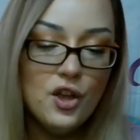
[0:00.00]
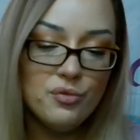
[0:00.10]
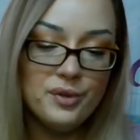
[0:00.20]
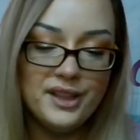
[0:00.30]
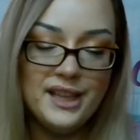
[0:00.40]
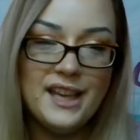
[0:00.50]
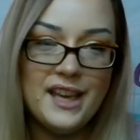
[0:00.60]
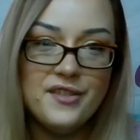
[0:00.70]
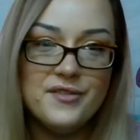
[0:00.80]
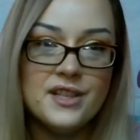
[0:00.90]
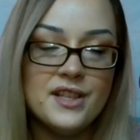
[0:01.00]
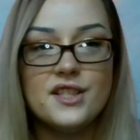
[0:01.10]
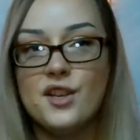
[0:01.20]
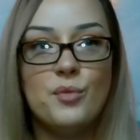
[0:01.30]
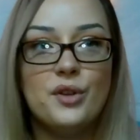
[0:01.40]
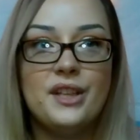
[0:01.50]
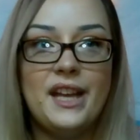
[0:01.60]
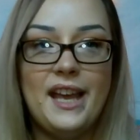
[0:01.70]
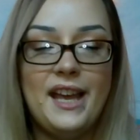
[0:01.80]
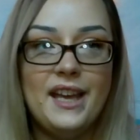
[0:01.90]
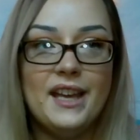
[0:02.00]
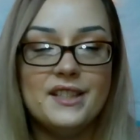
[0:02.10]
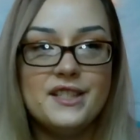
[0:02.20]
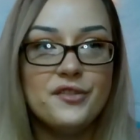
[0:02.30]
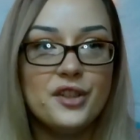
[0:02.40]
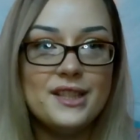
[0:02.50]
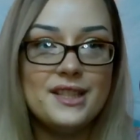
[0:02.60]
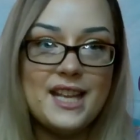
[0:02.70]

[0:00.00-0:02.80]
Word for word: really gives someone a different